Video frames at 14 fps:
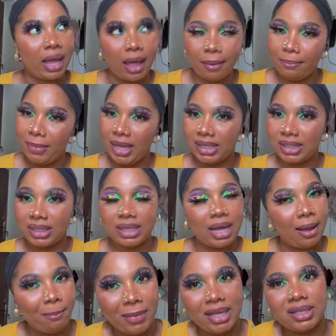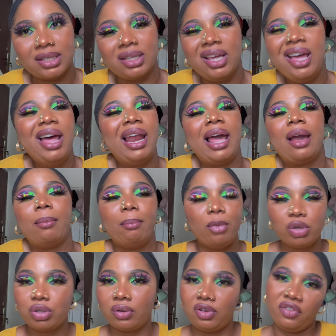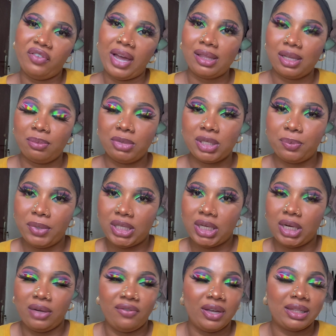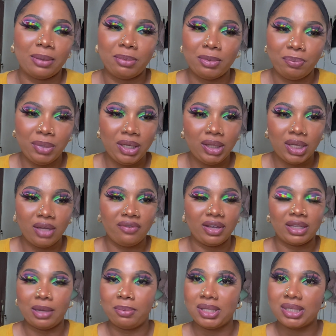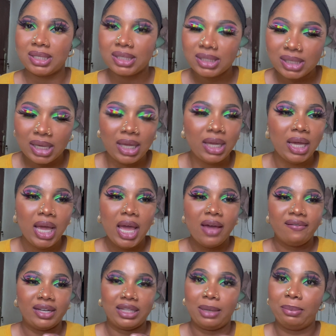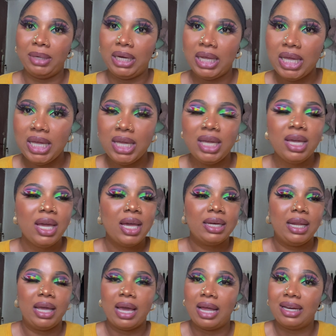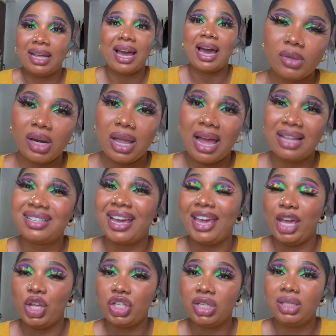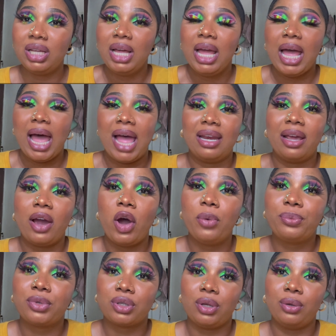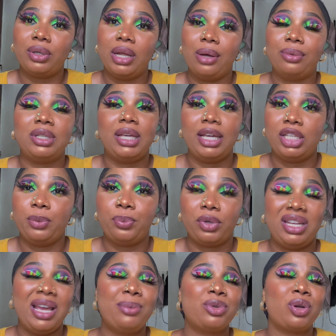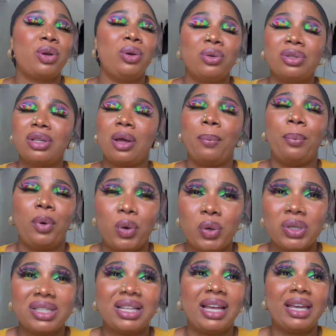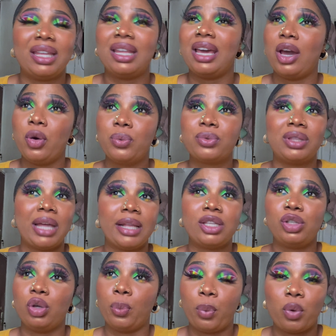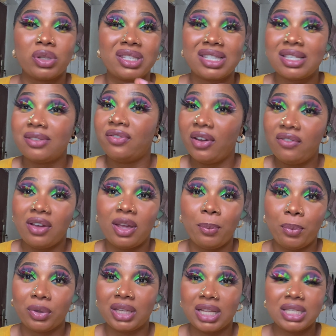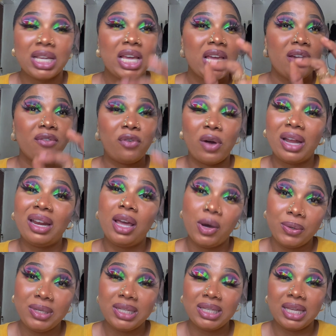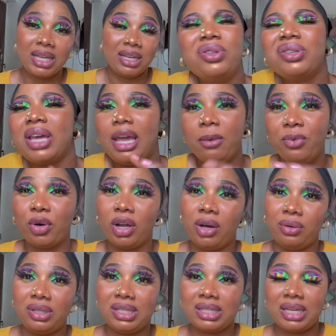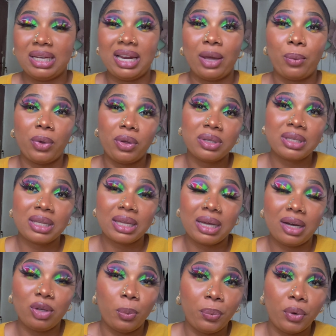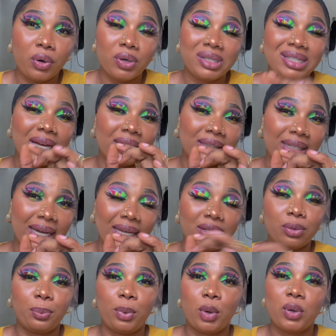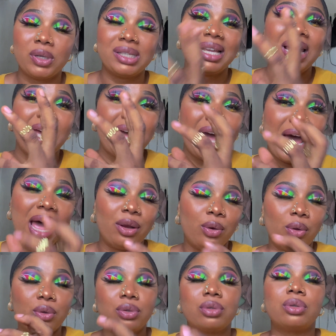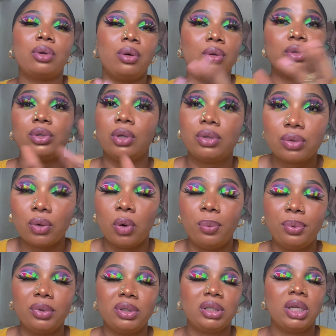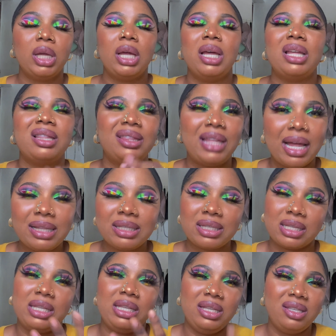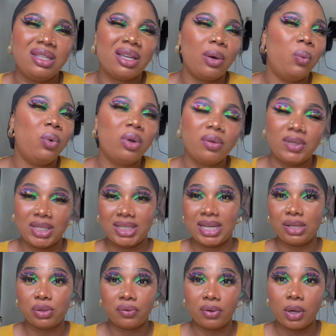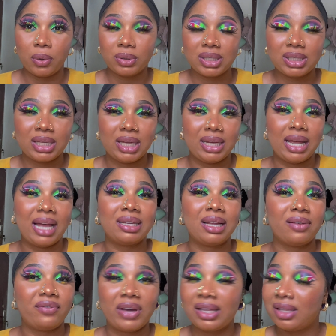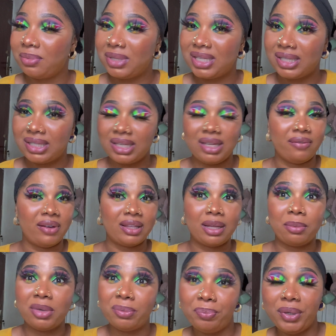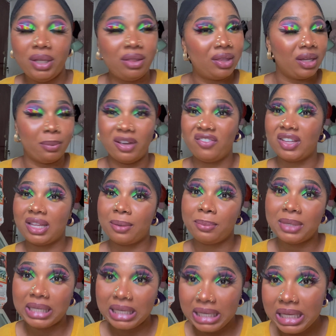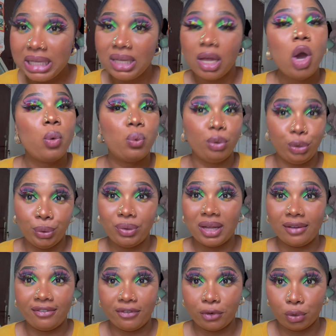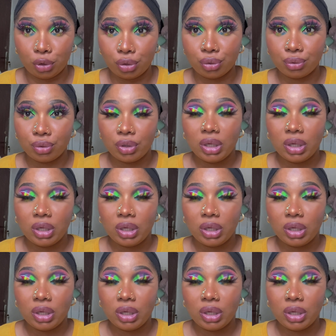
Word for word: amazing amazing like most of the vitamins basically vitamin b3 vitamin c vitamin e they they're anti-aging and they help to slow down the aging process they help to close pores like it helps to tighten your pores it is very very important for an healthy skin aim for healthy skin like when your your pores are tight your pores are not too closed not too opened that is one of the signs of healthy skin and vitamin c vitamin b3 vitamin e will do that for you